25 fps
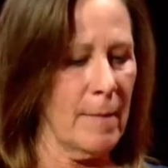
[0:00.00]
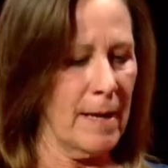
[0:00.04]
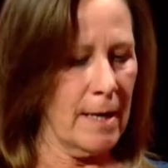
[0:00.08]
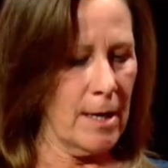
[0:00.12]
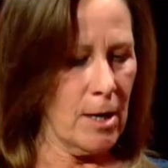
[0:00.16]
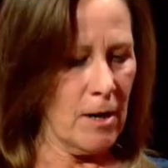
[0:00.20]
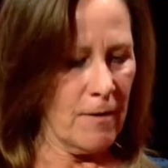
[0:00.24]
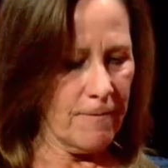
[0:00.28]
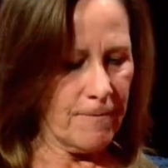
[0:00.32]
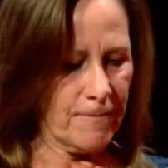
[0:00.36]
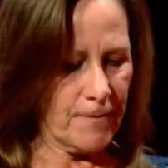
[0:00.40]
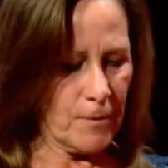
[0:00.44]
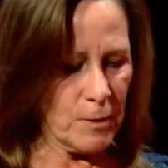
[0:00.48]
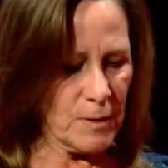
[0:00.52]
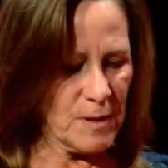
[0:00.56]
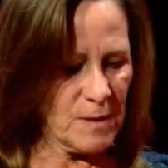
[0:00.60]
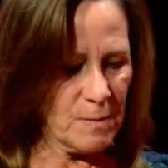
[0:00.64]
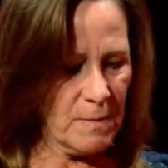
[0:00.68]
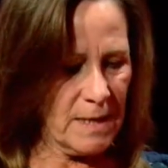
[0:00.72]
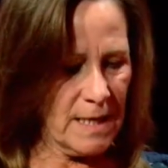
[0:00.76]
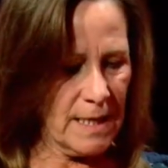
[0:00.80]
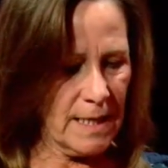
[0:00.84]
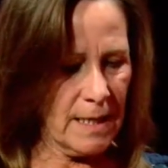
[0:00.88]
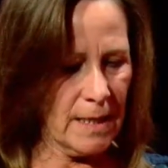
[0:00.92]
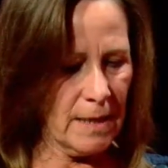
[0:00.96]
in our first
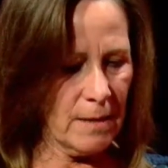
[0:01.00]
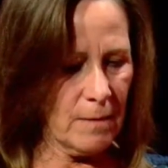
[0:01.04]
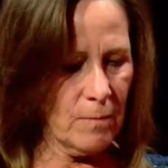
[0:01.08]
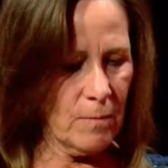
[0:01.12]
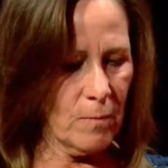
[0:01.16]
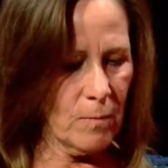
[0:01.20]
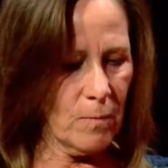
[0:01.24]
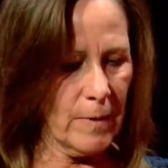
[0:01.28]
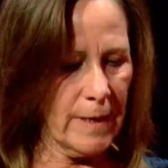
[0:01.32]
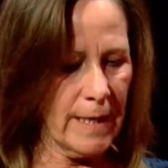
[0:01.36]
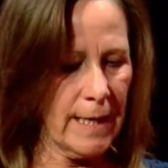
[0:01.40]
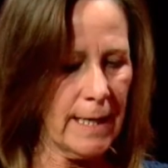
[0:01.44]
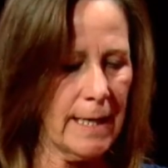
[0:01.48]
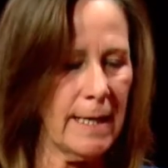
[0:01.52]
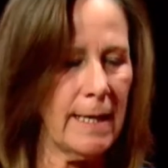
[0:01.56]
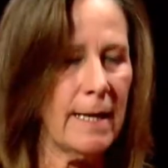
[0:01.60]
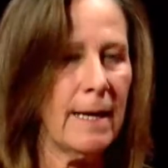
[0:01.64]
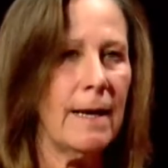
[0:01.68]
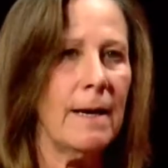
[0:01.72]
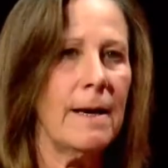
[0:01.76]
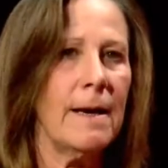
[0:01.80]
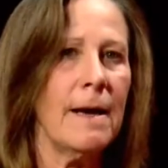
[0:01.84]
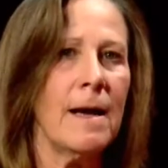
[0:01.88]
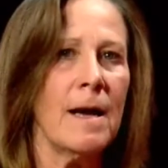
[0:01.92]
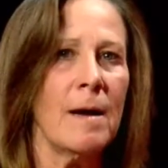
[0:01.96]

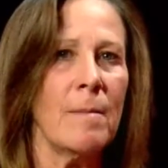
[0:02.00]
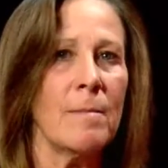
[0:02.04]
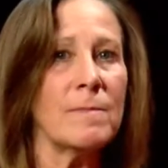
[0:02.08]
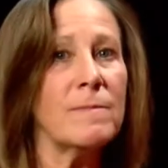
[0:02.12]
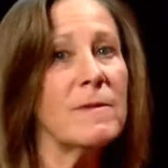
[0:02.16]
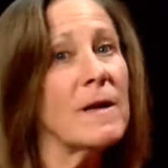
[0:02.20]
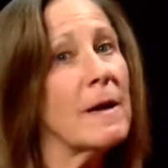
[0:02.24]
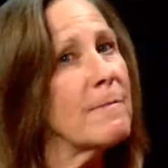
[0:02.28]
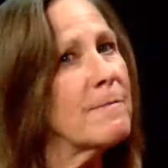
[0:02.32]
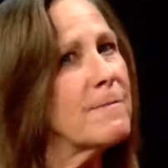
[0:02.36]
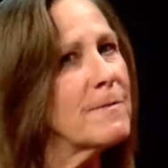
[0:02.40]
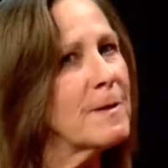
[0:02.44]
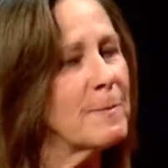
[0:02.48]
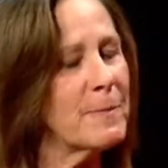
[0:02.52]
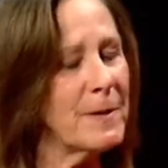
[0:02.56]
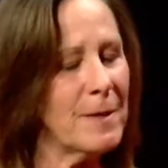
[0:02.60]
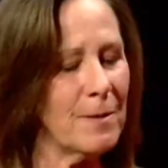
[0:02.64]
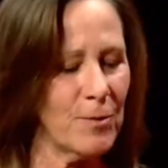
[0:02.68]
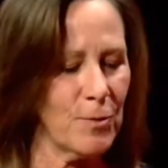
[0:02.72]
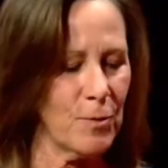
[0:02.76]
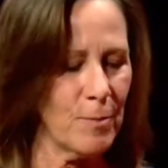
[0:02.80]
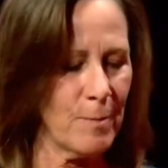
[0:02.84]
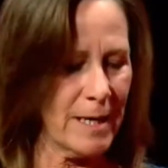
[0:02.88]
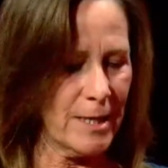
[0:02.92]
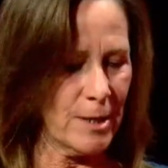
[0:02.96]
meeting, I'm flipping
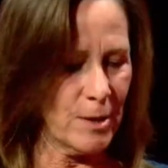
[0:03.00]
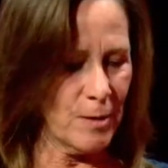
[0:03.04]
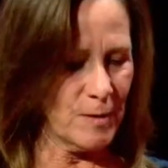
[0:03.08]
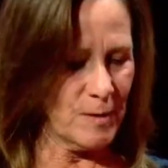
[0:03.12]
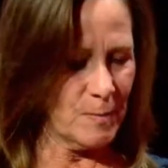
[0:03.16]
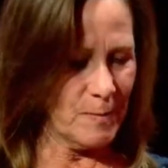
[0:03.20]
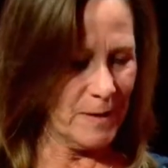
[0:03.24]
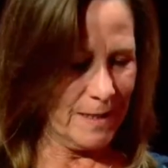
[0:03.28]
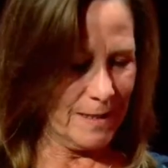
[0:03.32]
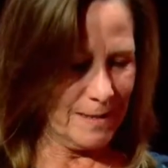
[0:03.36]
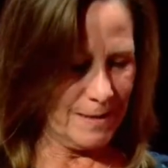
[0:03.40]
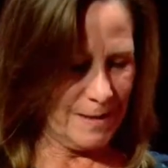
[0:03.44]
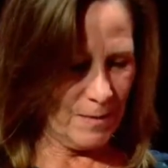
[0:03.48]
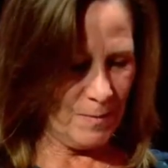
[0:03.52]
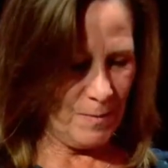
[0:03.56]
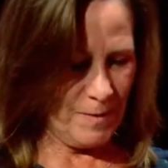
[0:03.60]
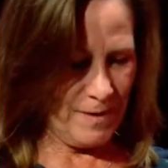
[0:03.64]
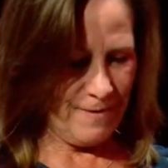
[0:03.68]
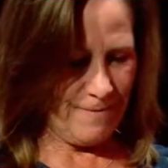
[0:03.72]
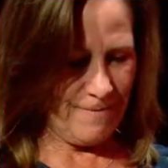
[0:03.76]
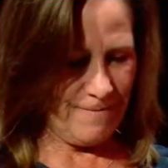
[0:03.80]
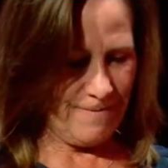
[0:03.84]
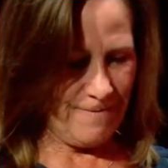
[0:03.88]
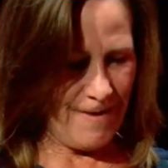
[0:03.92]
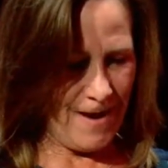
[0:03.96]
through my notes because I want
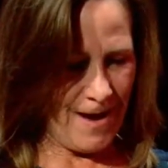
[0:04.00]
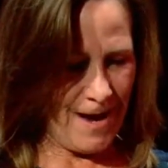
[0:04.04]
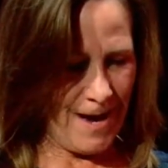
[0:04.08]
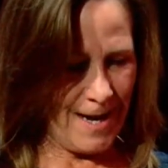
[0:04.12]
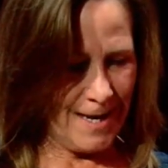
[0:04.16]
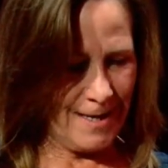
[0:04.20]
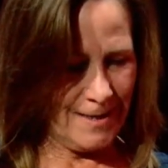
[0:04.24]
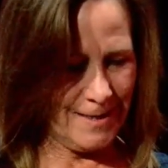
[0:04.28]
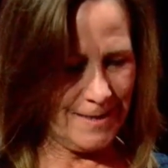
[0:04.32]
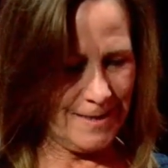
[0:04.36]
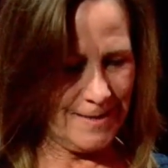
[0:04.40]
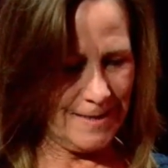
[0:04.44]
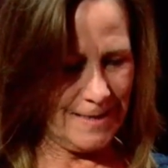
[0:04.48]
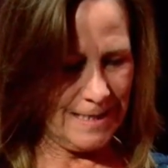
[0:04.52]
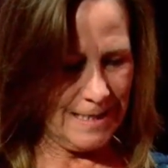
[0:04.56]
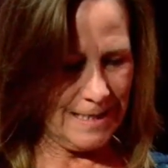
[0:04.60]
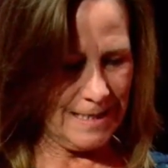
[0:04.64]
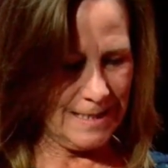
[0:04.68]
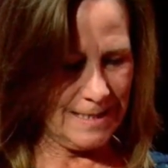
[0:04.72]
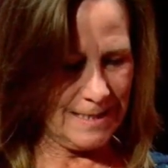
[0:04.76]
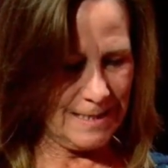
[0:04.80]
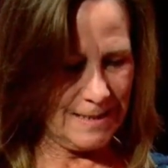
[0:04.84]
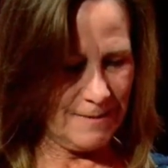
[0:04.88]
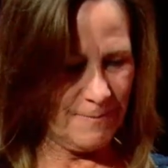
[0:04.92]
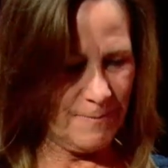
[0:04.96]
to find the
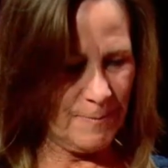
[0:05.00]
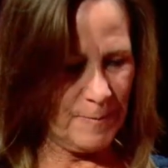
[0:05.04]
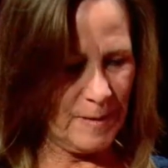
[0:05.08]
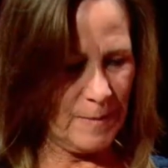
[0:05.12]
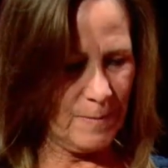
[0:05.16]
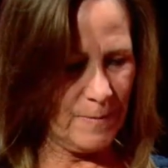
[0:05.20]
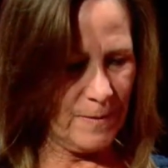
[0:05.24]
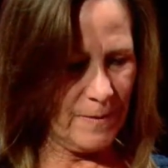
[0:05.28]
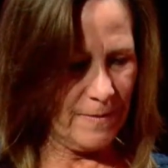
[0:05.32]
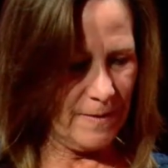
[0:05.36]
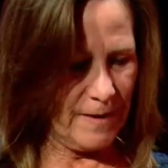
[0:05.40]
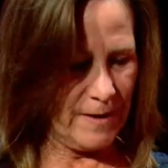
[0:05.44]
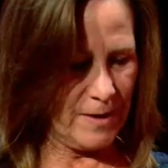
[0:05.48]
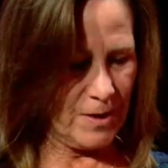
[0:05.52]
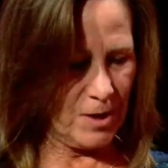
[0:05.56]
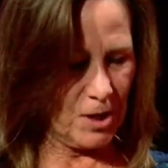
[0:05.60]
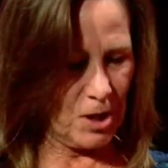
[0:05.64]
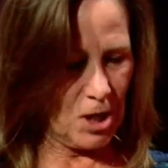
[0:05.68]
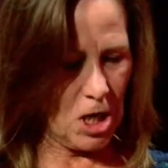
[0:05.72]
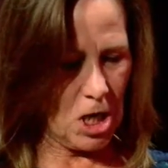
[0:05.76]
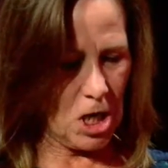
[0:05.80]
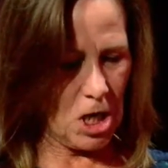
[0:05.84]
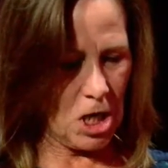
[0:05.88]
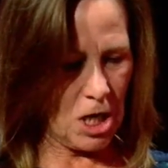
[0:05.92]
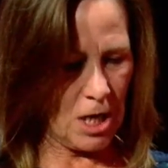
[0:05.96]
list of people that
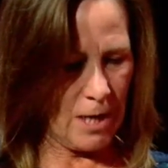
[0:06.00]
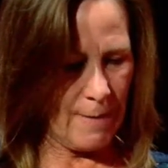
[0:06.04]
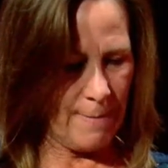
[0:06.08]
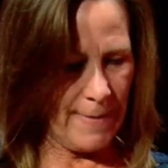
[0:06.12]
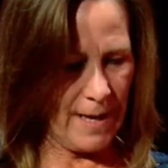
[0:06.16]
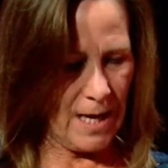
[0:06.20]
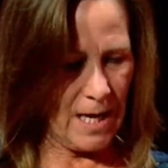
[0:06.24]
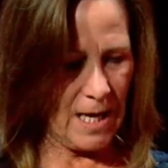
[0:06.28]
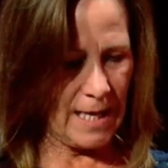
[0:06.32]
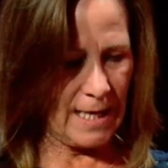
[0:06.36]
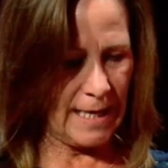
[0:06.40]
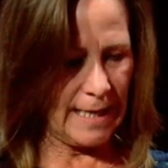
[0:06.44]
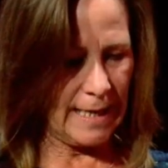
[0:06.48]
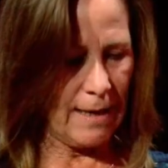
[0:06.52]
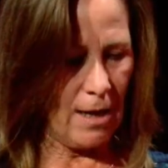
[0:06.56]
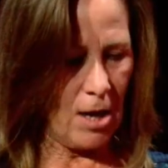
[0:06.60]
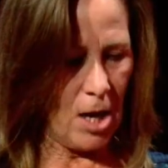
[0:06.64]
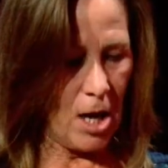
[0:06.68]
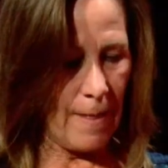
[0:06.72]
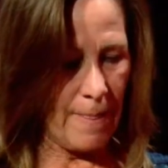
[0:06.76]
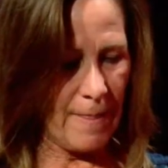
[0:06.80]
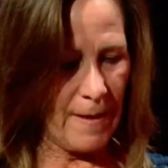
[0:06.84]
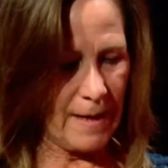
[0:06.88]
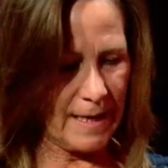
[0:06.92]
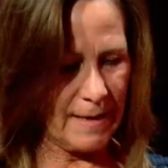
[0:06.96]
are on
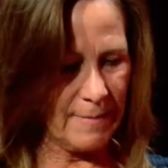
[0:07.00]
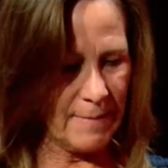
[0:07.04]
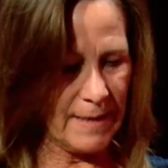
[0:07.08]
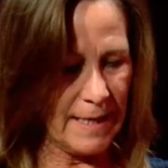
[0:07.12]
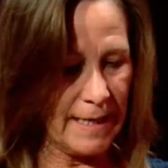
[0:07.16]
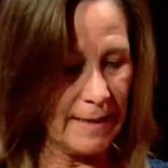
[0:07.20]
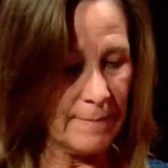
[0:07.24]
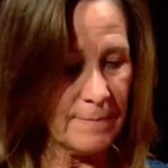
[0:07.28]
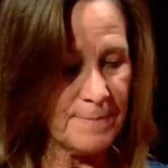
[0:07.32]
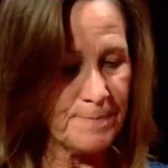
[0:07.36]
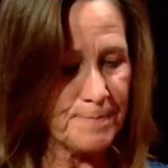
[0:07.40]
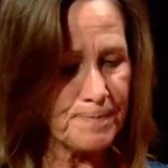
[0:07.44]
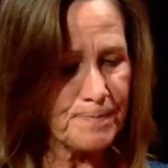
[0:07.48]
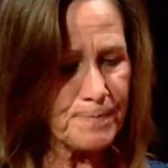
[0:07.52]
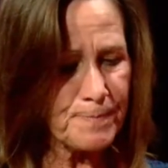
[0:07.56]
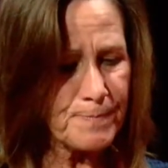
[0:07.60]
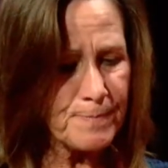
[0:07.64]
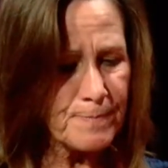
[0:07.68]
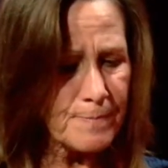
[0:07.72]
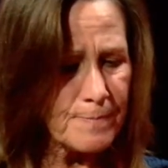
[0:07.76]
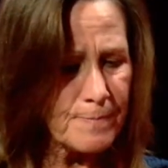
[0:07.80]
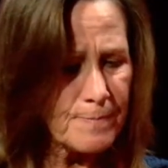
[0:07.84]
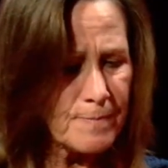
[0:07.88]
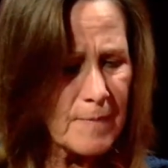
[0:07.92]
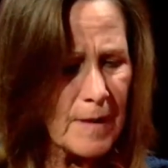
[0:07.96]
the committee.
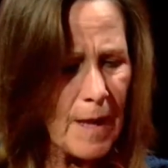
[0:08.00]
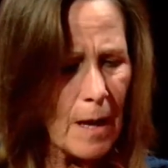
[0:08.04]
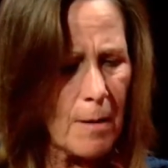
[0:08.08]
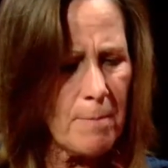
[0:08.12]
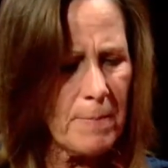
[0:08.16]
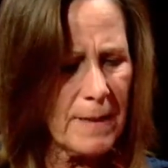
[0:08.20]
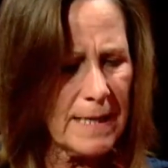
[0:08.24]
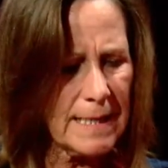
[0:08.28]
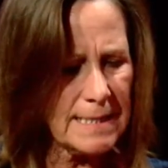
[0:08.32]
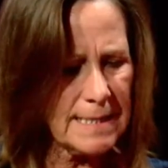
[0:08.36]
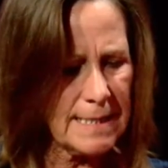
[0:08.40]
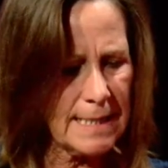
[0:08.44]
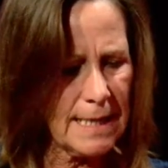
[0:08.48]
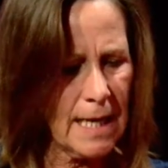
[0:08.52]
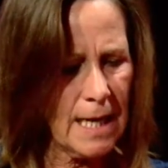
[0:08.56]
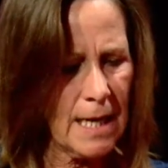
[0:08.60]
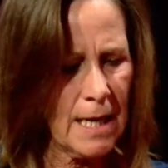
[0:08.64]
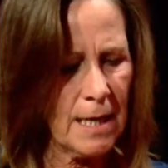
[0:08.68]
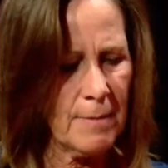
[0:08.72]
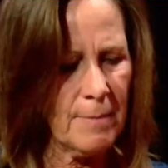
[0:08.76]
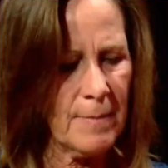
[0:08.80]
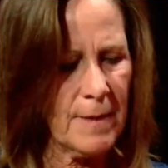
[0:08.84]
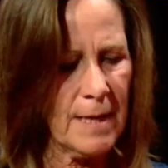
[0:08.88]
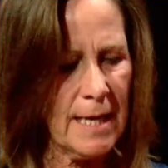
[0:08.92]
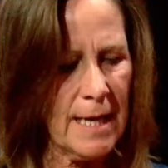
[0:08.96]
But
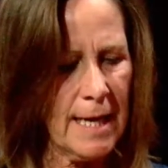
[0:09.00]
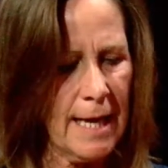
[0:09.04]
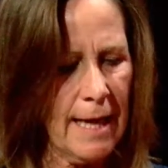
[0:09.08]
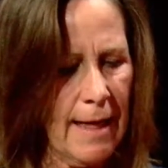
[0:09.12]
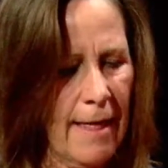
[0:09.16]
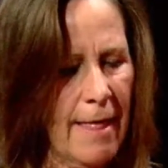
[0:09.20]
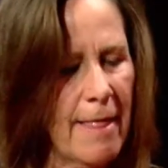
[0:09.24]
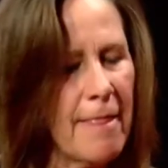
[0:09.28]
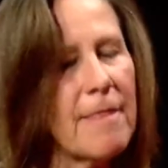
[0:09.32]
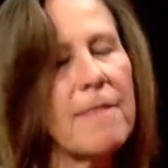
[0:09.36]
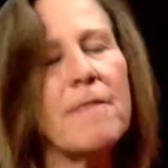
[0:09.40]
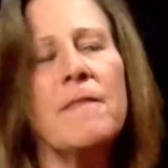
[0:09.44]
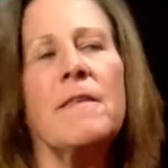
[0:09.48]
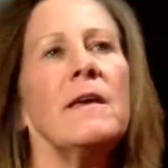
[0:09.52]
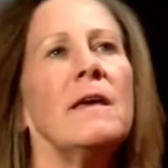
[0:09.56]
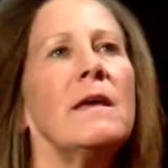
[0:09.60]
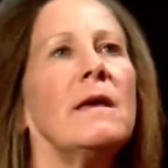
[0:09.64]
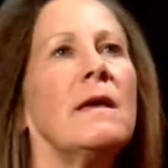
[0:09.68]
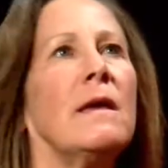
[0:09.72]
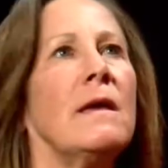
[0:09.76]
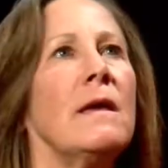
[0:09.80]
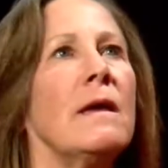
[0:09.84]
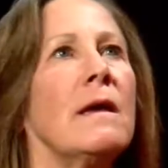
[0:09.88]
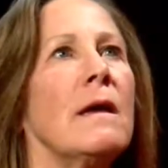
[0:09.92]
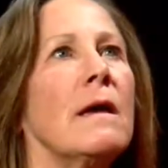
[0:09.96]

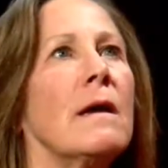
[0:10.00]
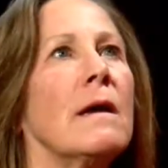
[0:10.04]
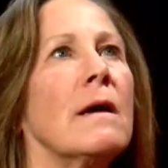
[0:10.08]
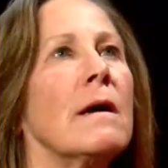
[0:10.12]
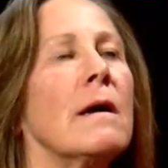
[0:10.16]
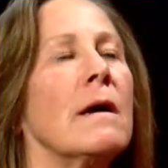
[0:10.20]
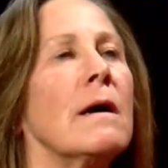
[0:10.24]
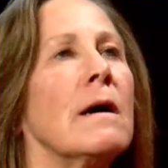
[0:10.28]
the